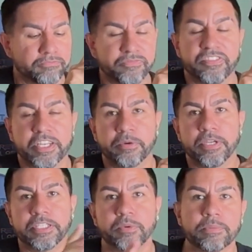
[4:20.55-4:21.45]

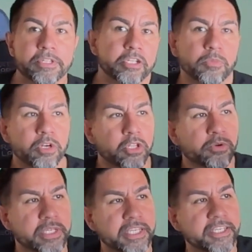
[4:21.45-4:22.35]
videoing, you want to be a little more
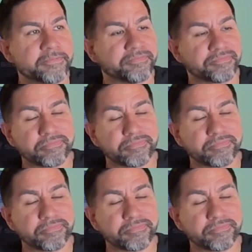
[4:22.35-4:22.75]
low key,